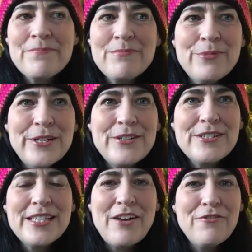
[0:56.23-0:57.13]
bring
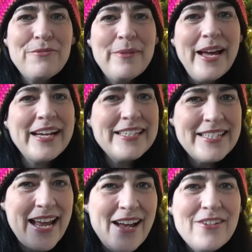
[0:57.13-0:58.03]
yourself back
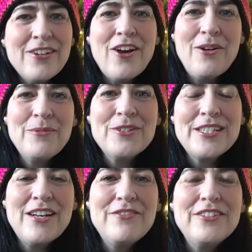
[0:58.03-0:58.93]
down, calm
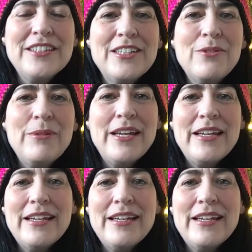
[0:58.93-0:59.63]
yourself a little bit,